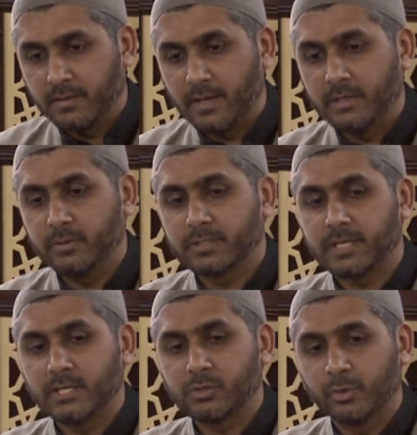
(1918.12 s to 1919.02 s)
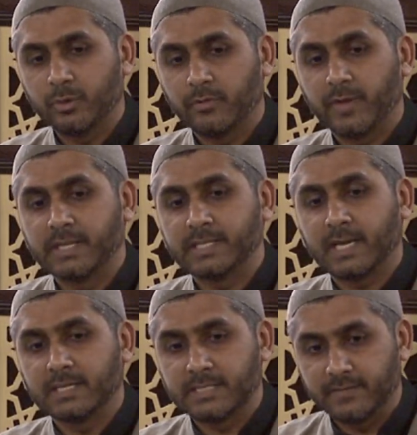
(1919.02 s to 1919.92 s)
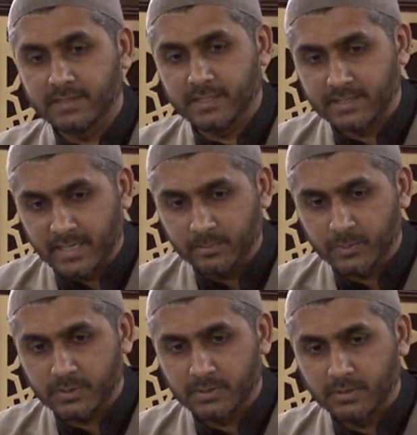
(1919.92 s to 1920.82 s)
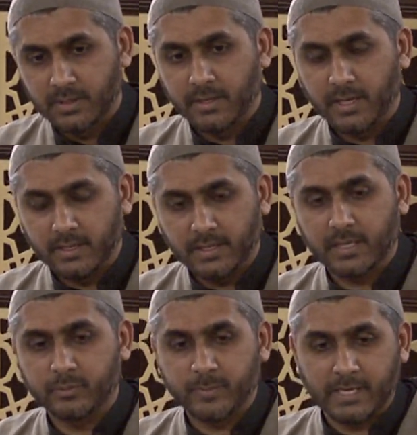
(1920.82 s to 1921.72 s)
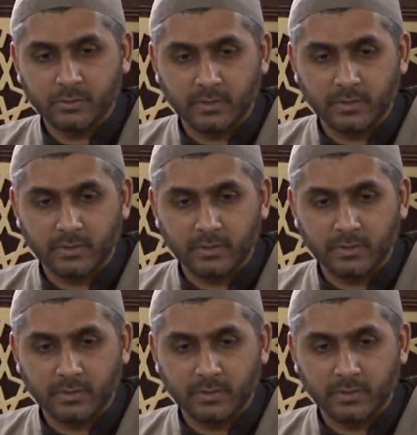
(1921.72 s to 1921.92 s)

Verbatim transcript: and you recite Surah Al Fatiha 70 times and he comes back